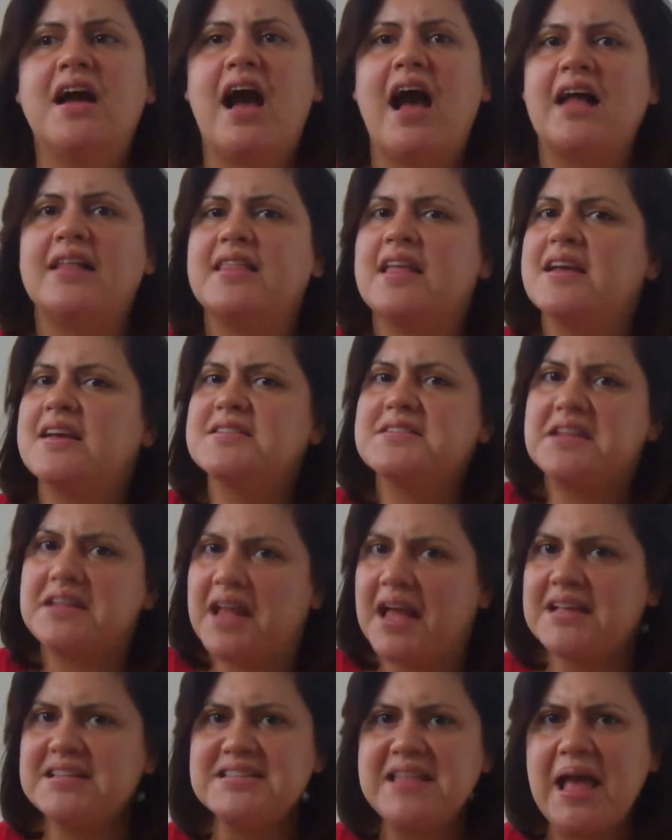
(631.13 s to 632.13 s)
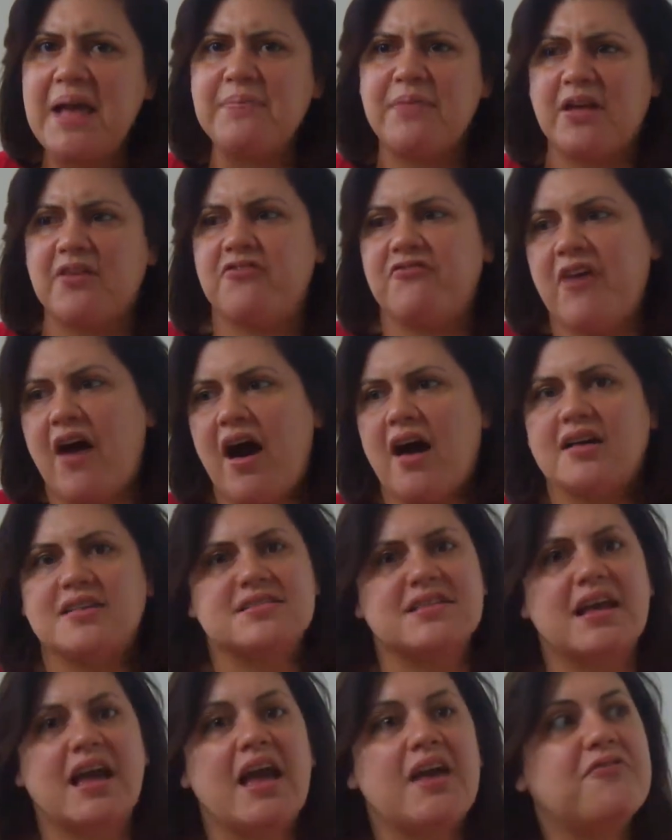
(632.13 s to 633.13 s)
think it's a nice name, like
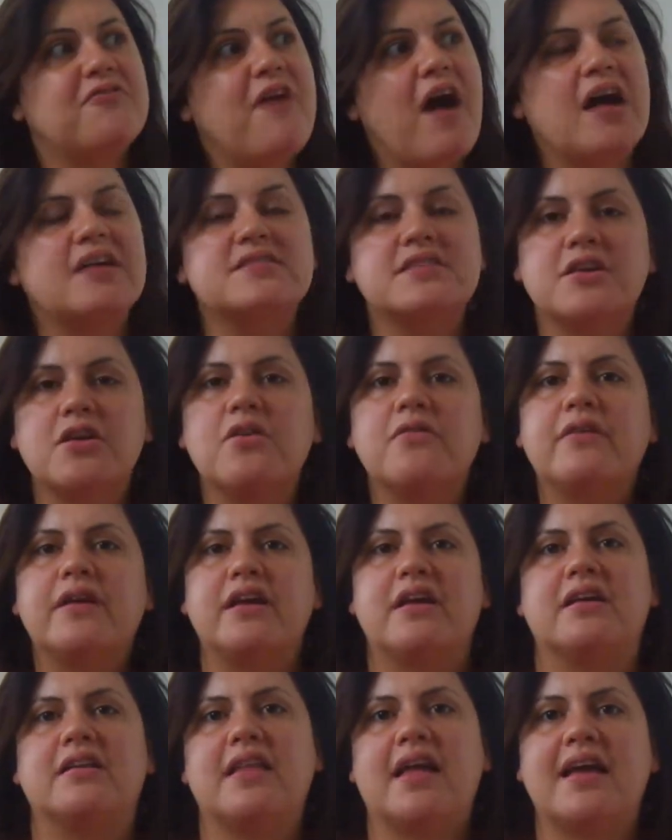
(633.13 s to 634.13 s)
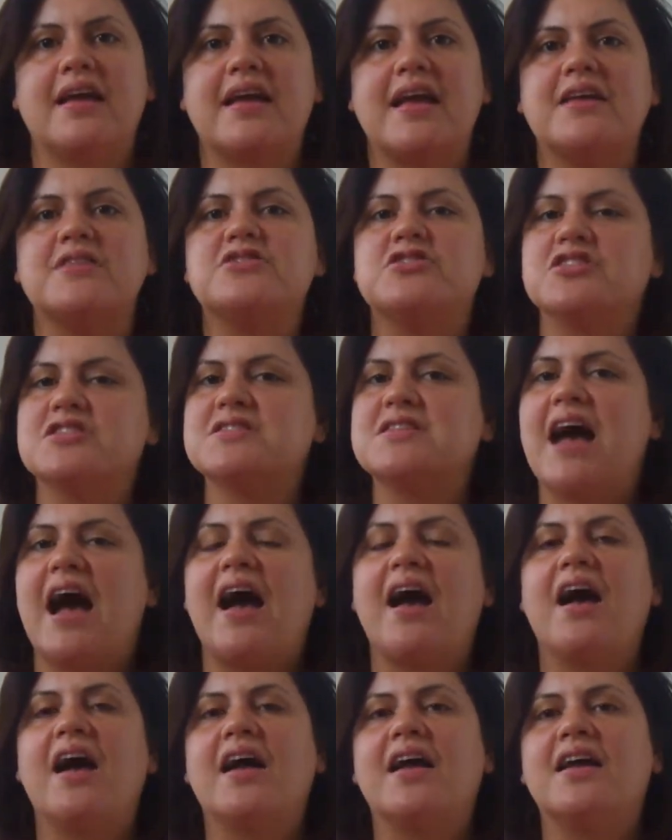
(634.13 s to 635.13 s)
Fox. Like, hey Fox, get over here. Like, it's just,
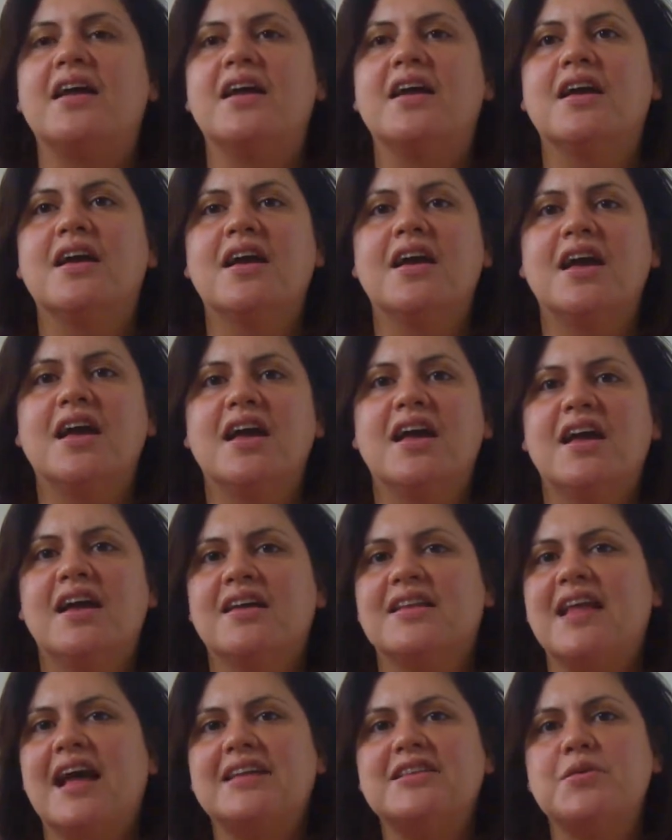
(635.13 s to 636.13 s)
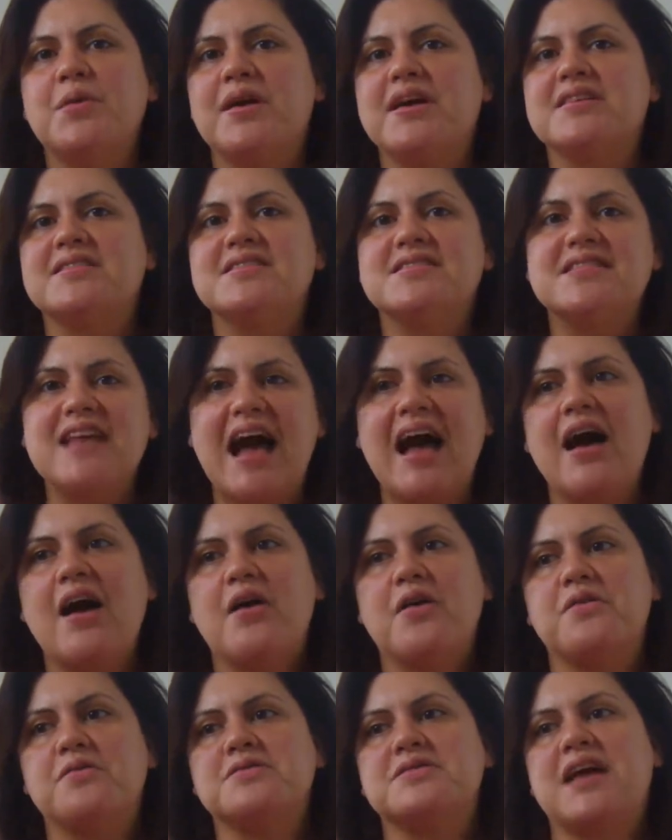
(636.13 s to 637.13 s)
I like the way it
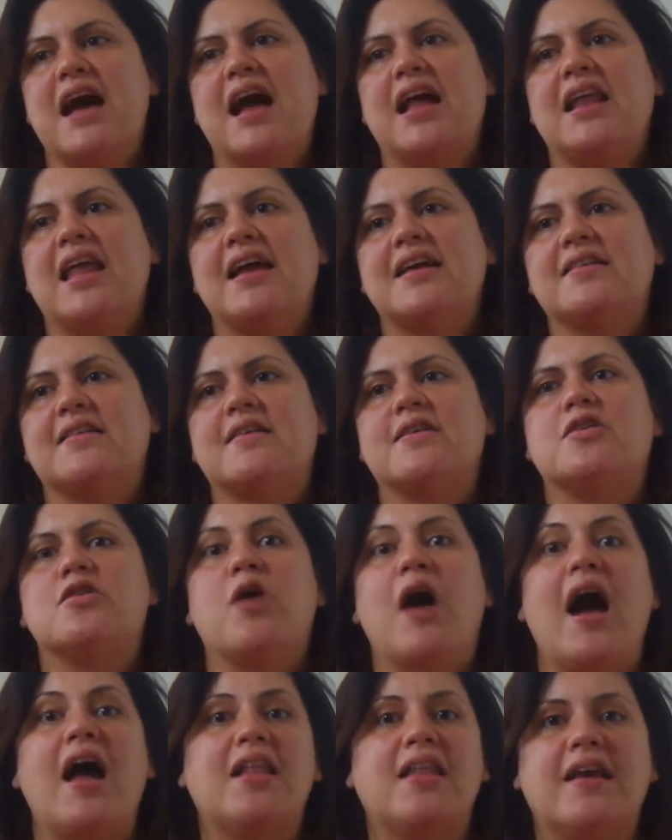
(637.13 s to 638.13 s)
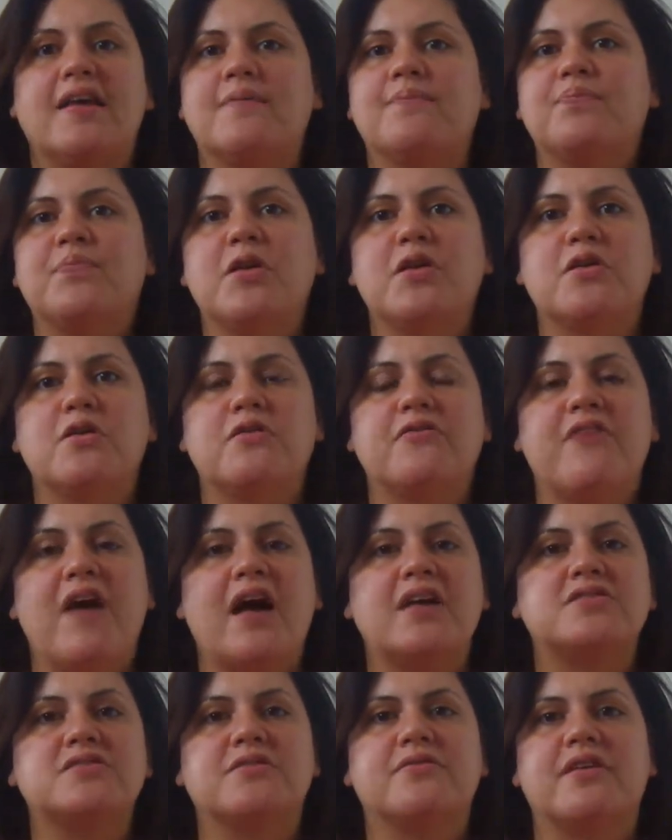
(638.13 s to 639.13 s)
sounds. I like,
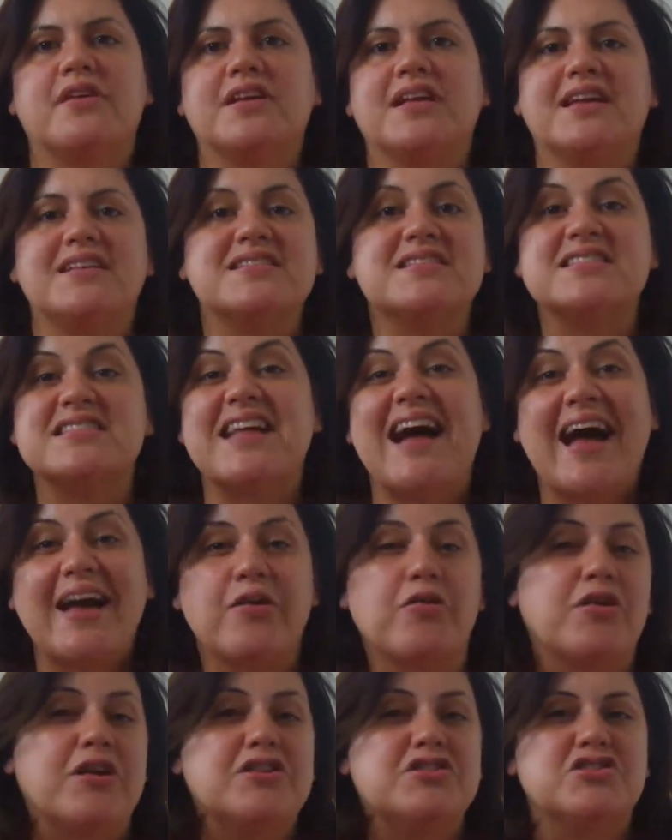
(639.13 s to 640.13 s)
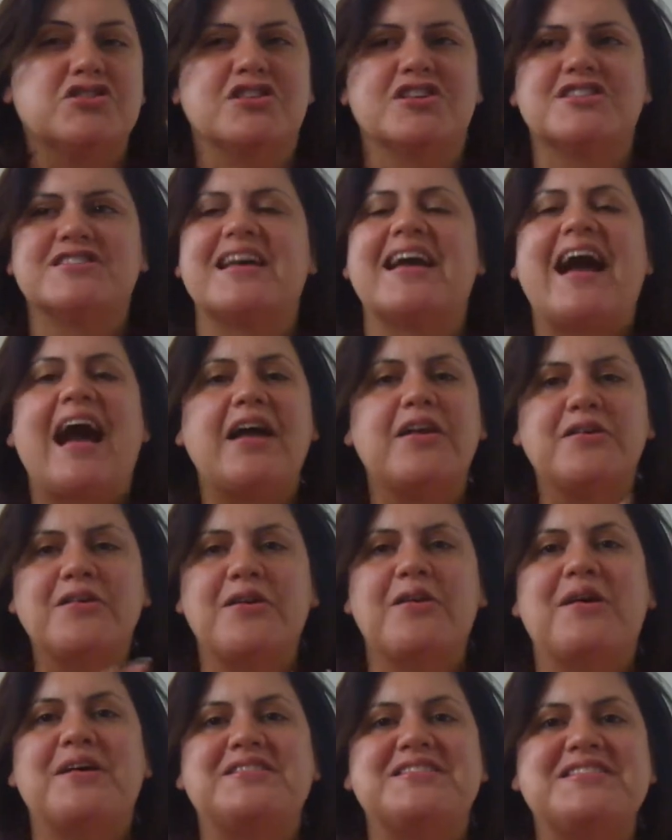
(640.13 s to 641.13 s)
Fox are very like sly creatures. Like, I don't
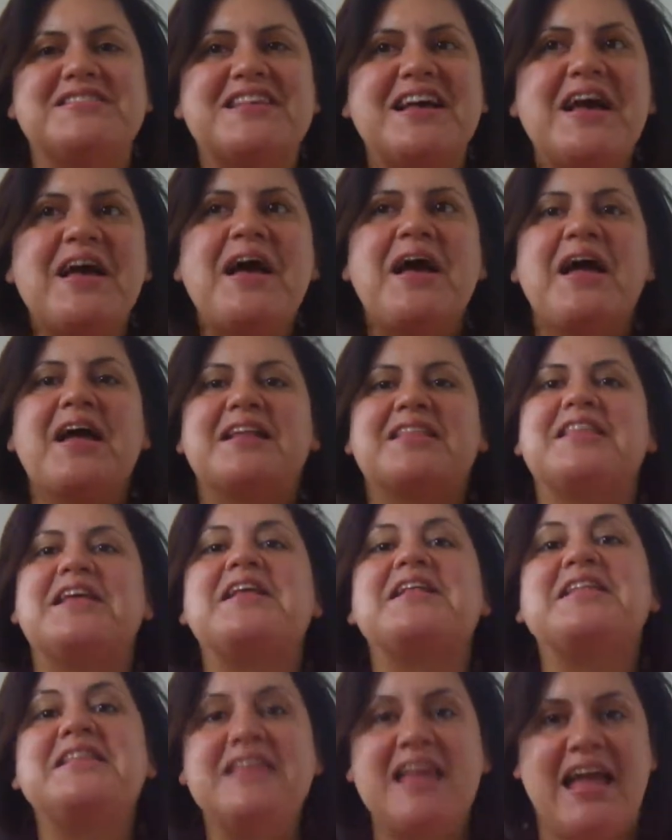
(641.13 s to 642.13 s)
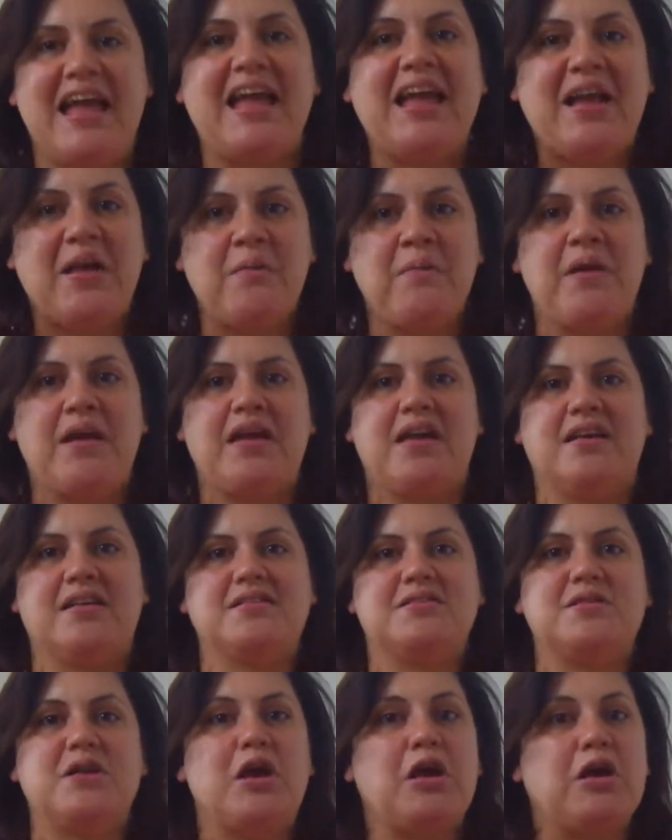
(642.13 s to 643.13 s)
know, the name
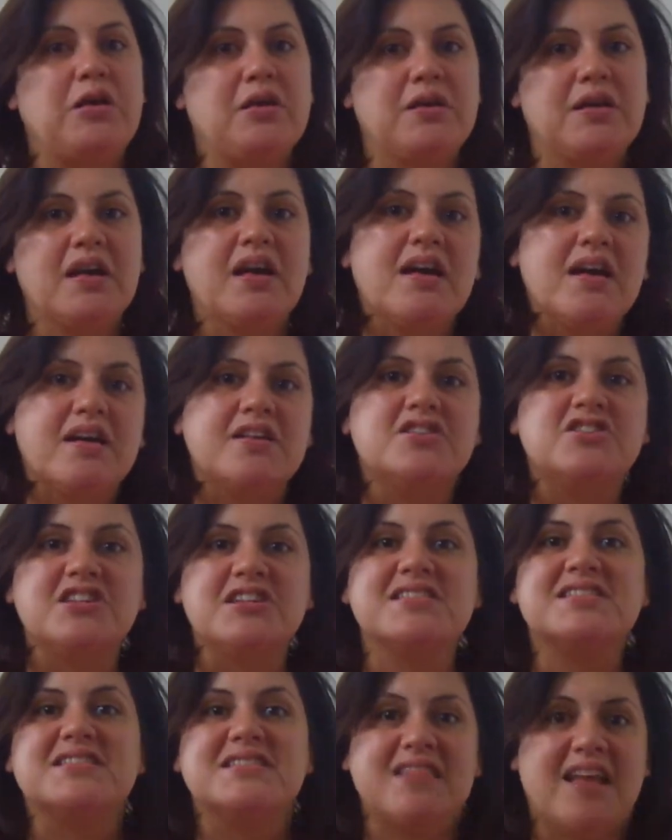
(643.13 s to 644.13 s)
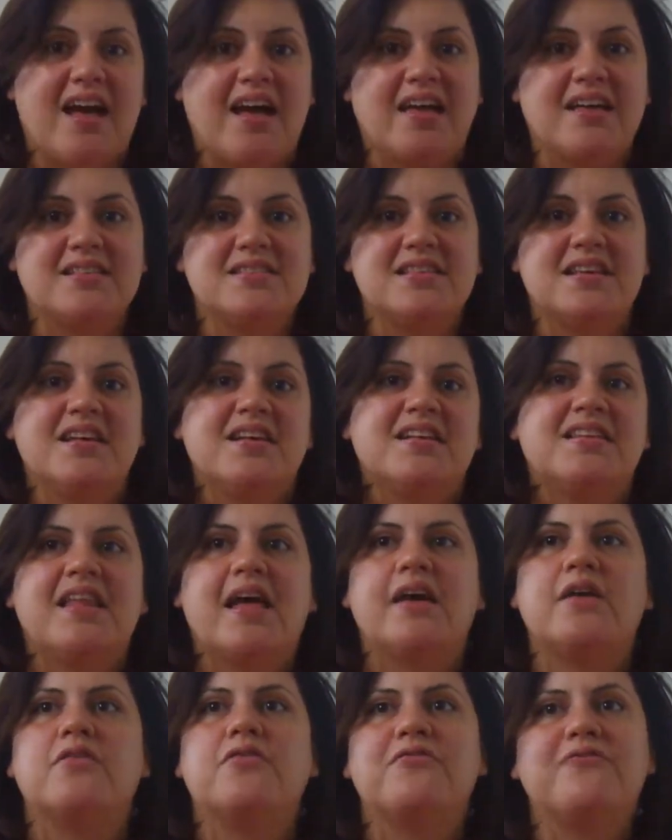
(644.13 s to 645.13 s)
is just nice.
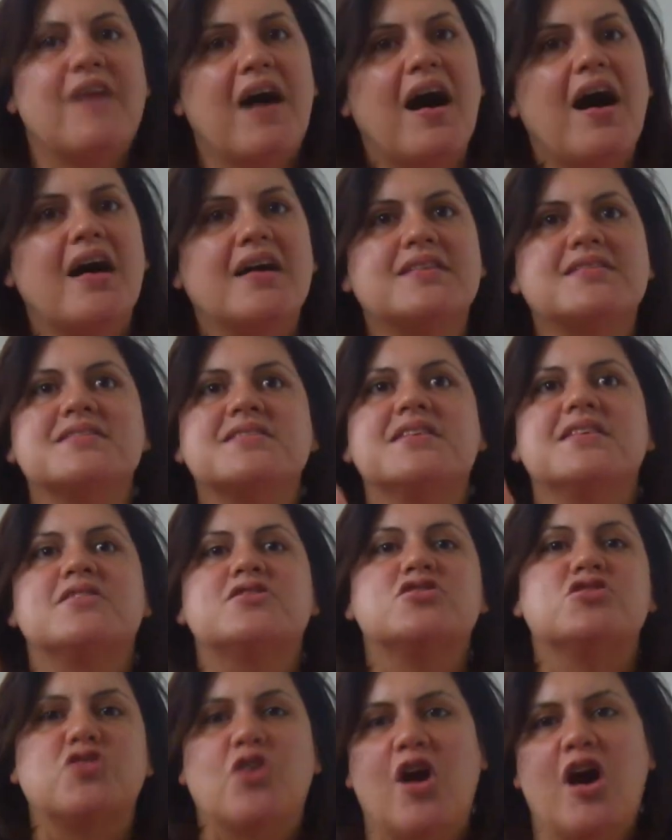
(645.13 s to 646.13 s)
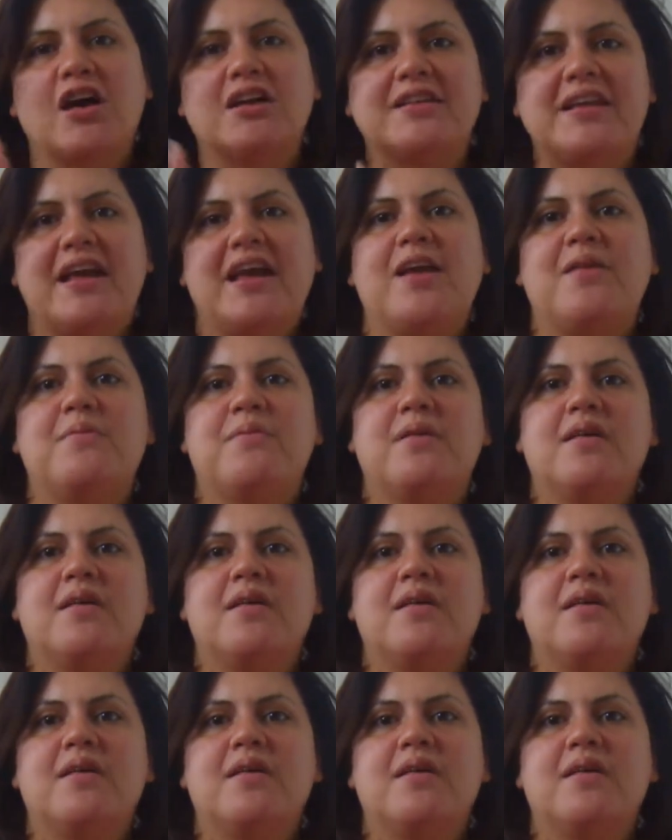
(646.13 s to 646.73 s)
Like Fox, strong name,